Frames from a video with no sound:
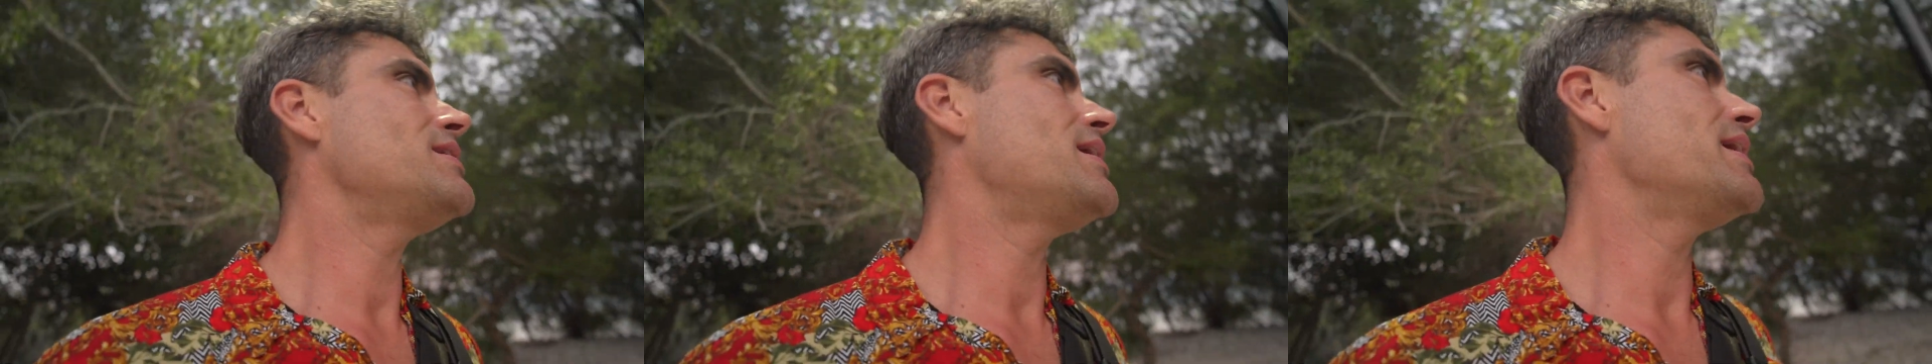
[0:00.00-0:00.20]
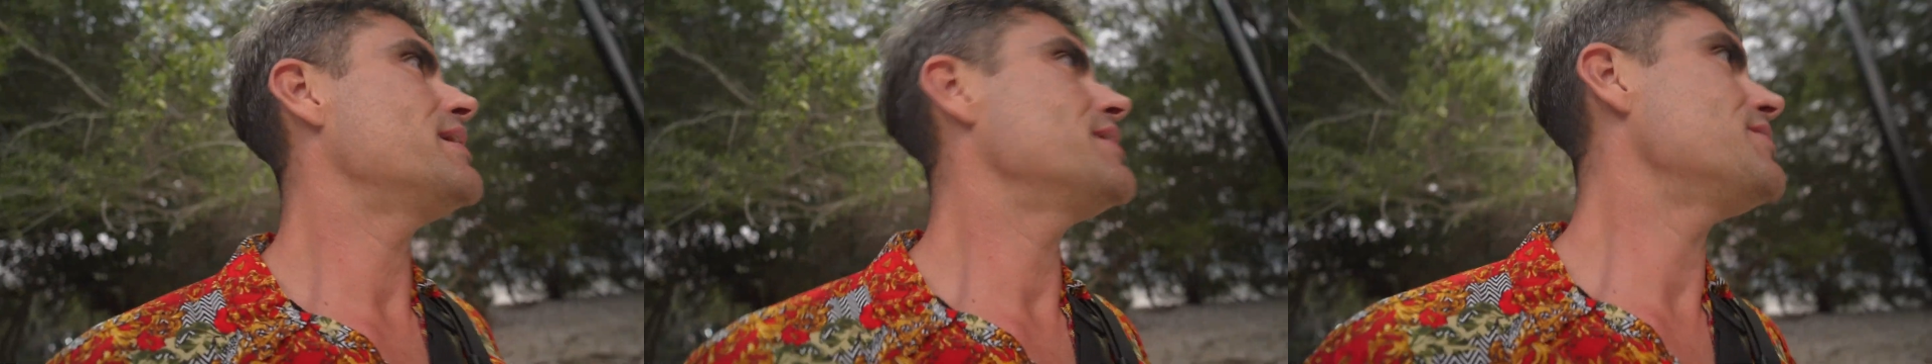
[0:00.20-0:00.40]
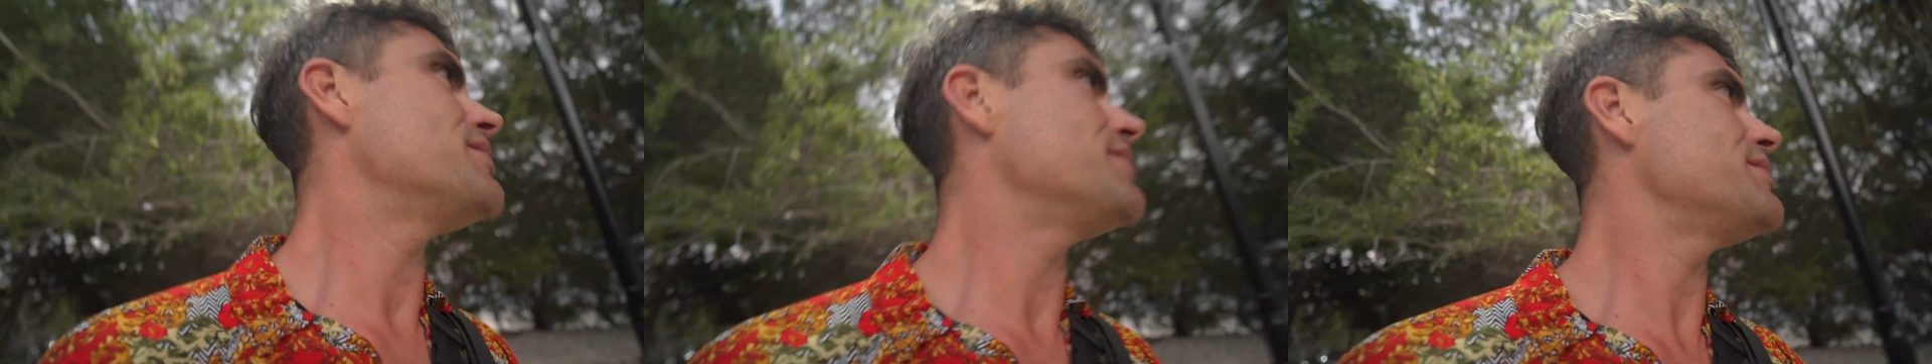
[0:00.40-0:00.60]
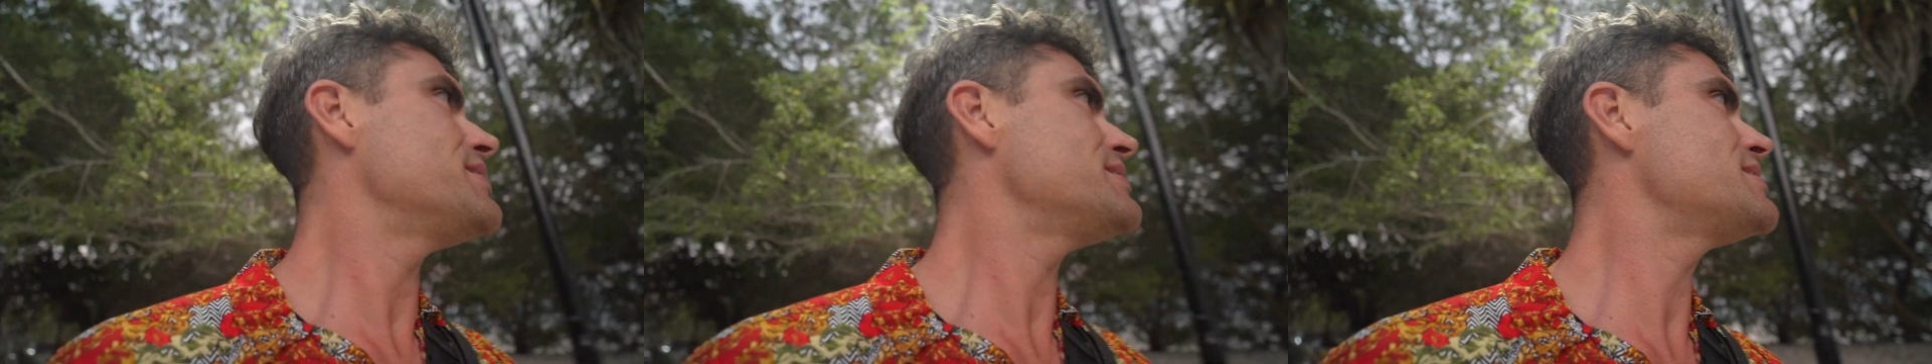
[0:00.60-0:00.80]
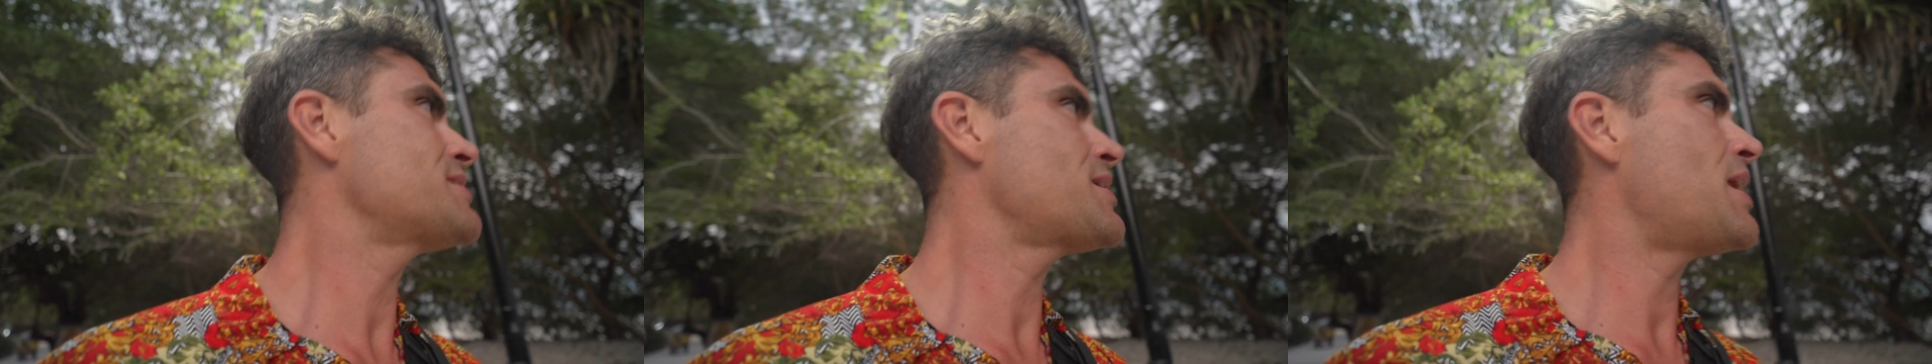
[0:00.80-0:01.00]
like,
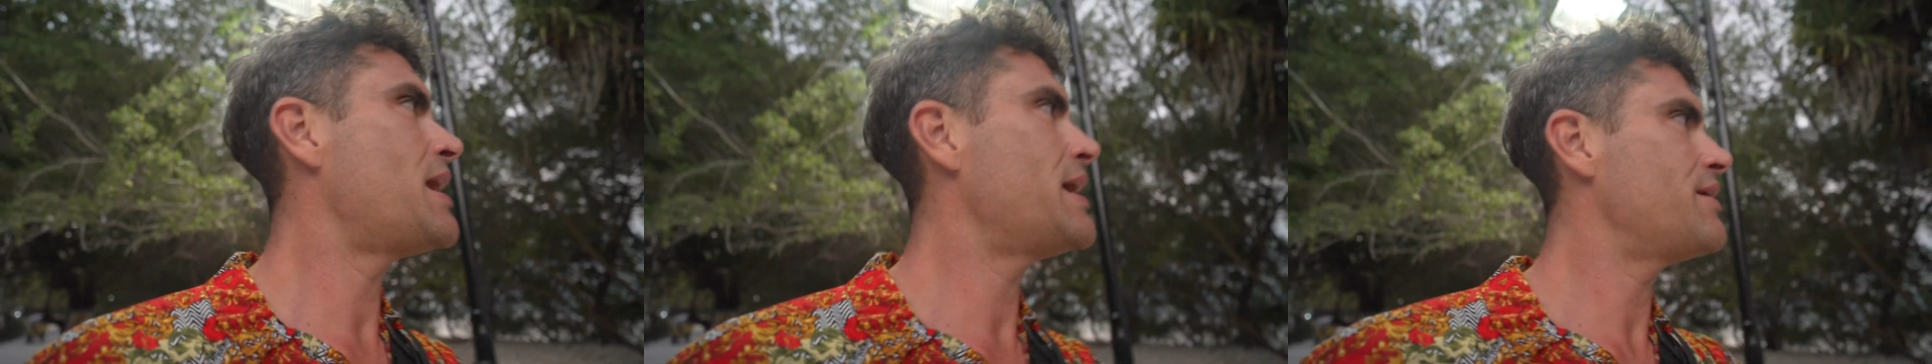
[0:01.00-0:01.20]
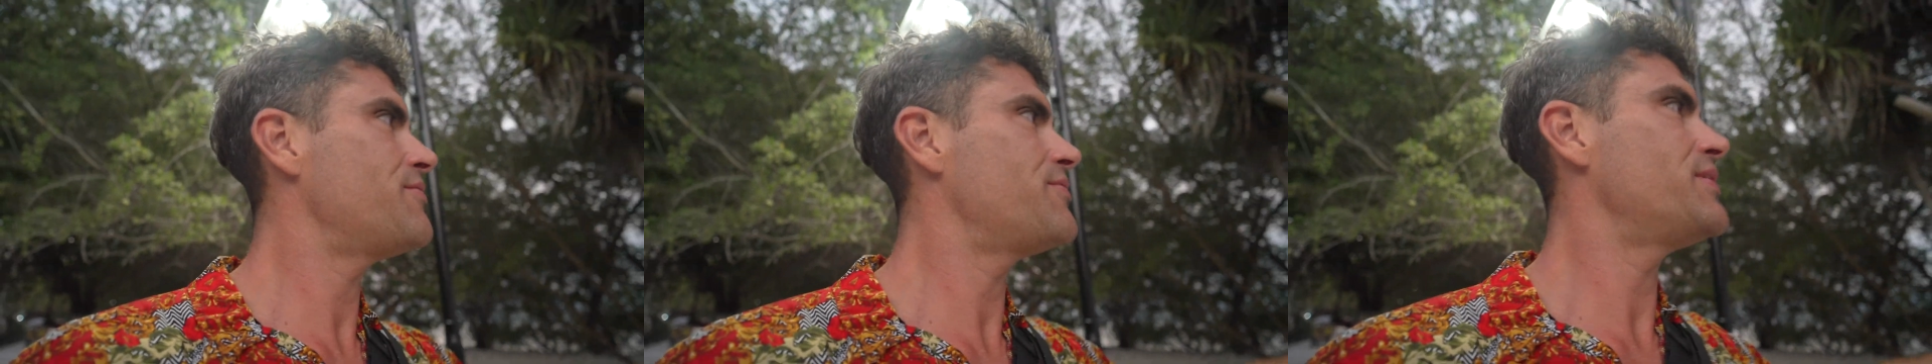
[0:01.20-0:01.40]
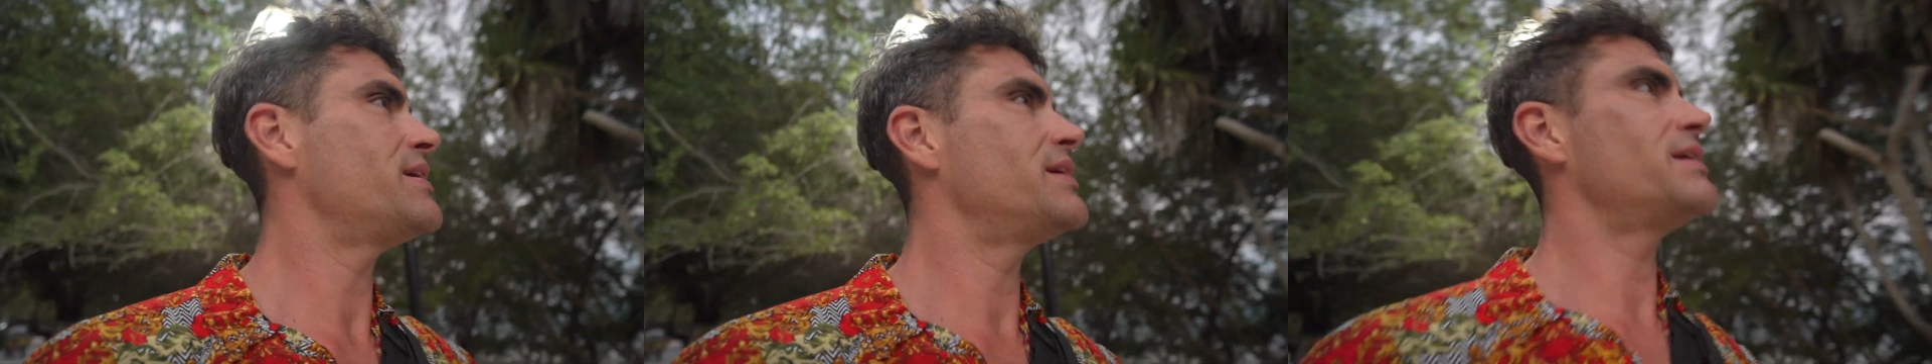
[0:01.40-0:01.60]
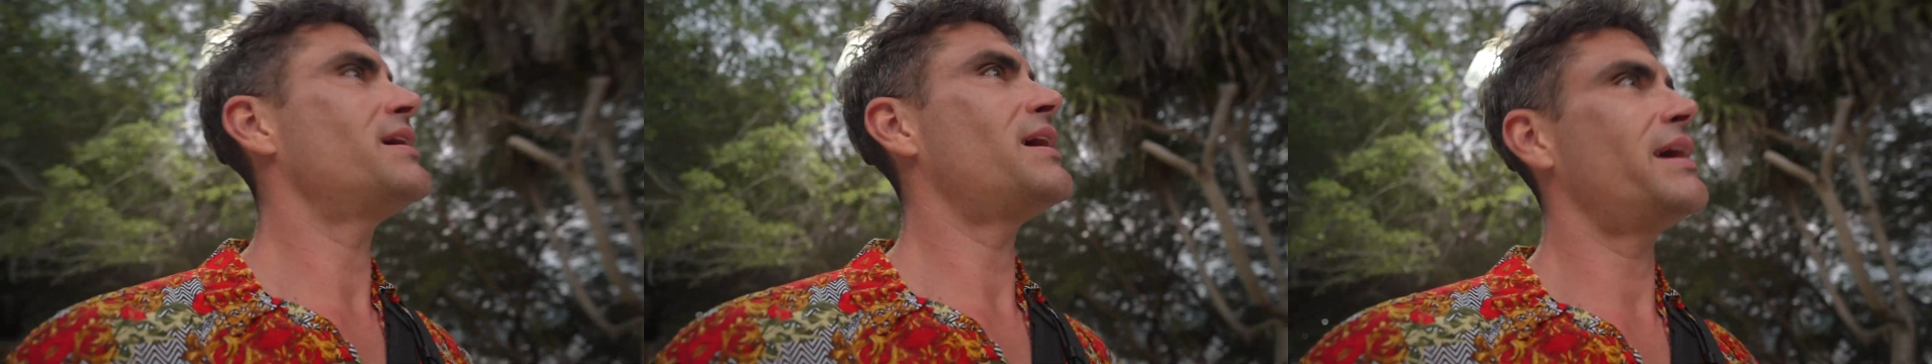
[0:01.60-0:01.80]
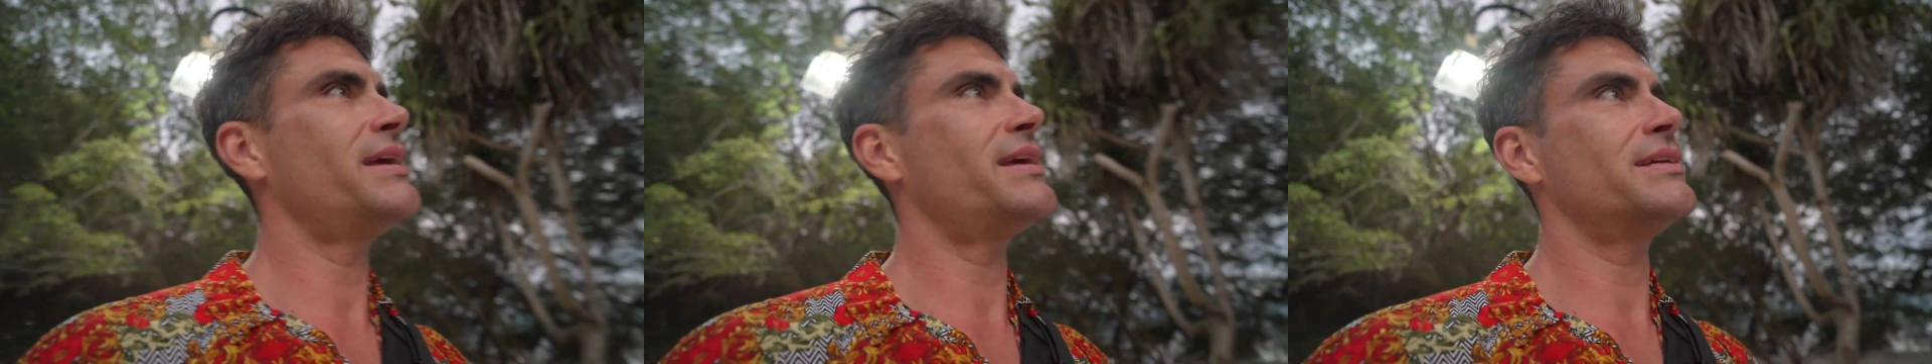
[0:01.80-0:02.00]
this is kind of the,
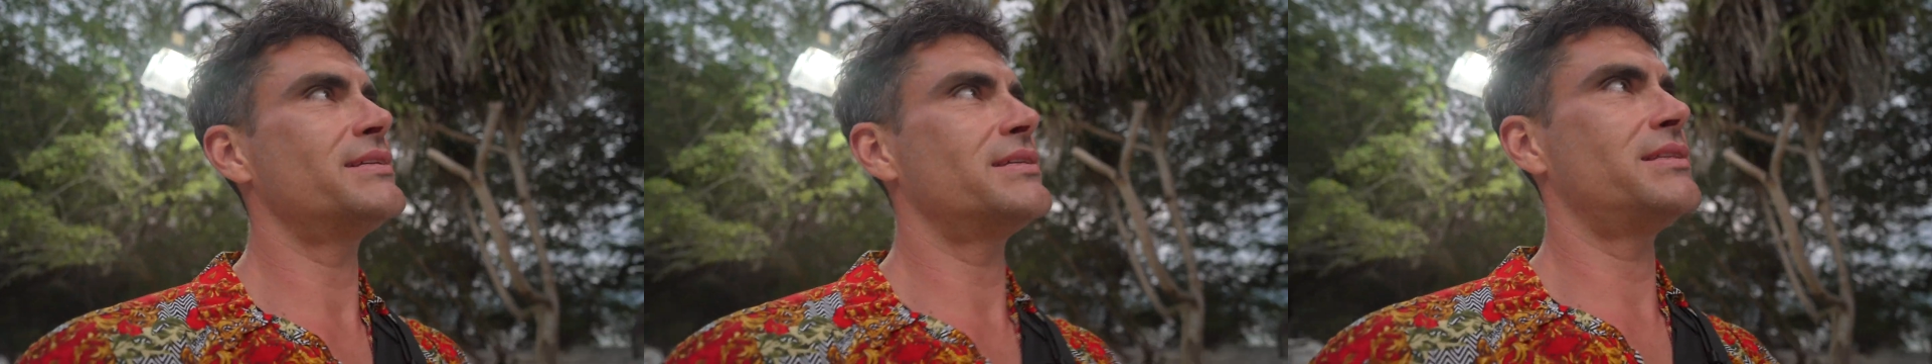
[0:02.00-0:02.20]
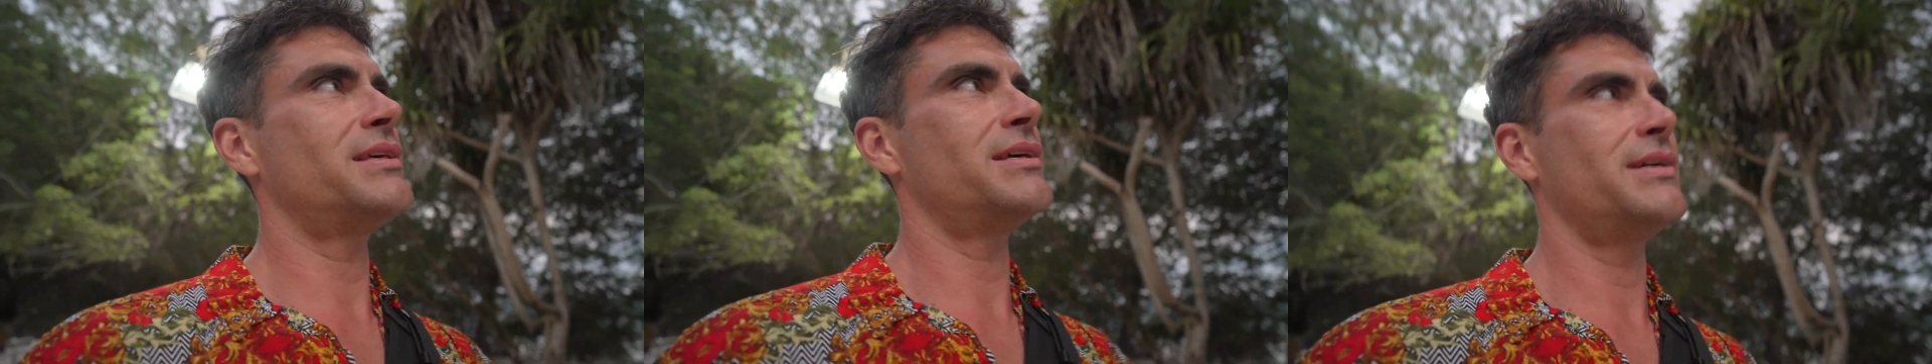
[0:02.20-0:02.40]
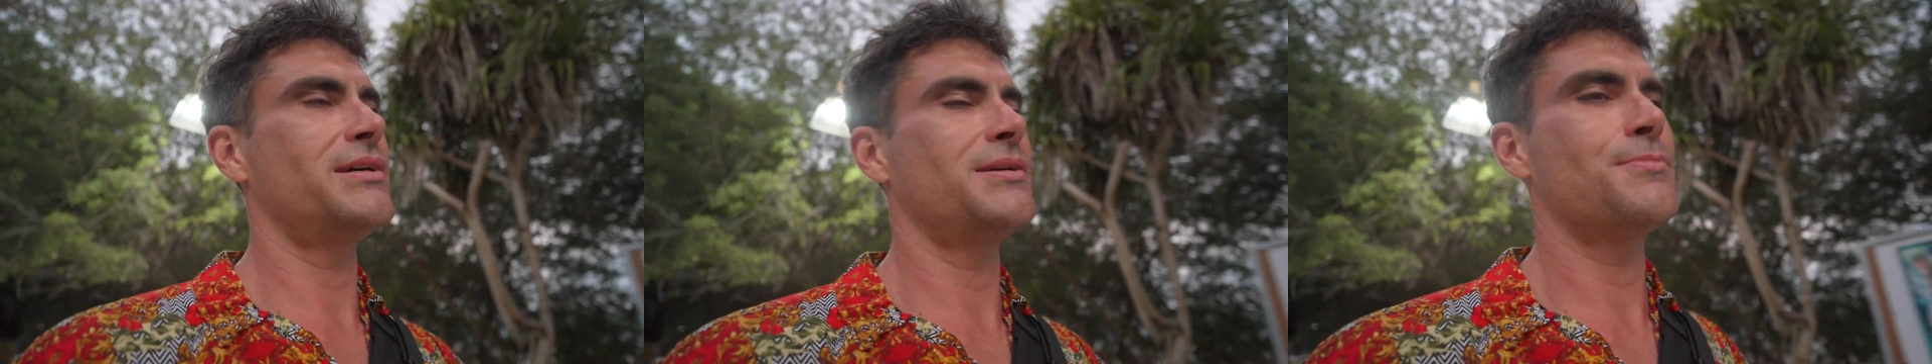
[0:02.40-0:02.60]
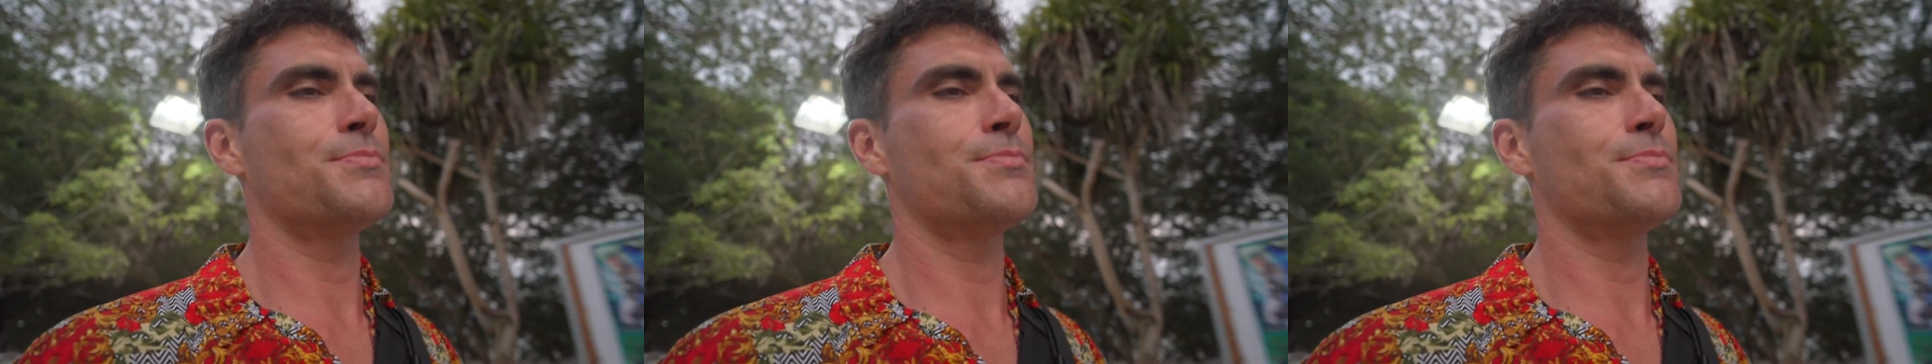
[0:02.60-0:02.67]
I guess the